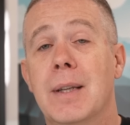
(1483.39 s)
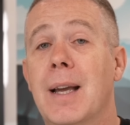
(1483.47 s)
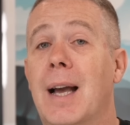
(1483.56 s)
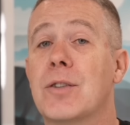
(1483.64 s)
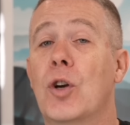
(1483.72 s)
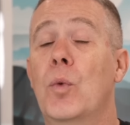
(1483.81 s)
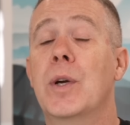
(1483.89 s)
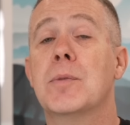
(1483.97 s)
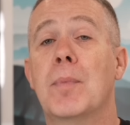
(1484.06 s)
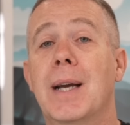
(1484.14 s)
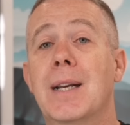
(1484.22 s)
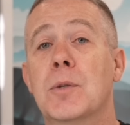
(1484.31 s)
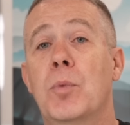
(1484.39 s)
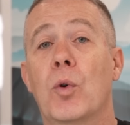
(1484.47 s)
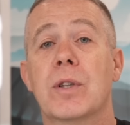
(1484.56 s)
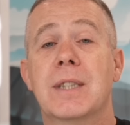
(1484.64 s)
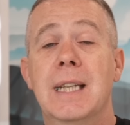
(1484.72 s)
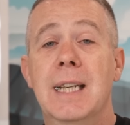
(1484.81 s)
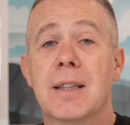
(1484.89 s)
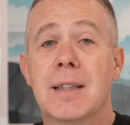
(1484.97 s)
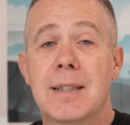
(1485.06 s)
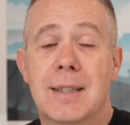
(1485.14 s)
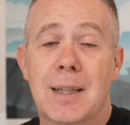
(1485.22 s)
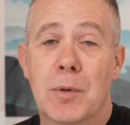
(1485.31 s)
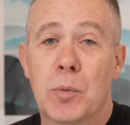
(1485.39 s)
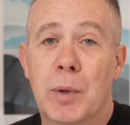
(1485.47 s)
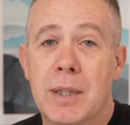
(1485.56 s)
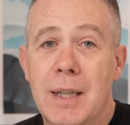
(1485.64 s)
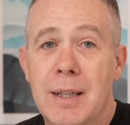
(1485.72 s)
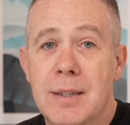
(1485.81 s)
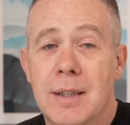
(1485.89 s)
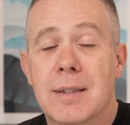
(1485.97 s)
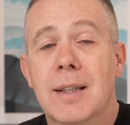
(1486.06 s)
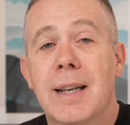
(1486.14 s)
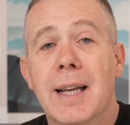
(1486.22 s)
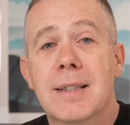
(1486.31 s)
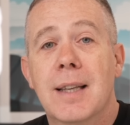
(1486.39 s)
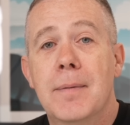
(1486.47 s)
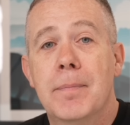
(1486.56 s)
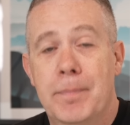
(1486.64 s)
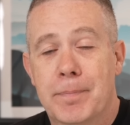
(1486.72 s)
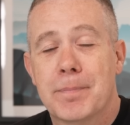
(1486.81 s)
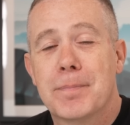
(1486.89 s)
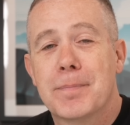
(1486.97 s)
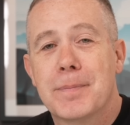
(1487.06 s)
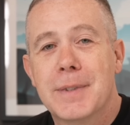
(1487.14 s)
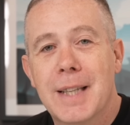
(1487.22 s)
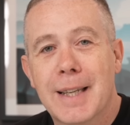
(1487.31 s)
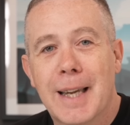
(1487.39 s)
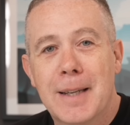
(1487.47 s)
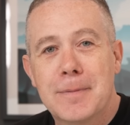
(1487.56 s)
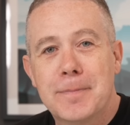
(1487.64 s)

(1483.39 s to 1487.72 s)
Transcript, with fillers: As always, my name is Paul C, this is W P Tuts, and until next time, take care.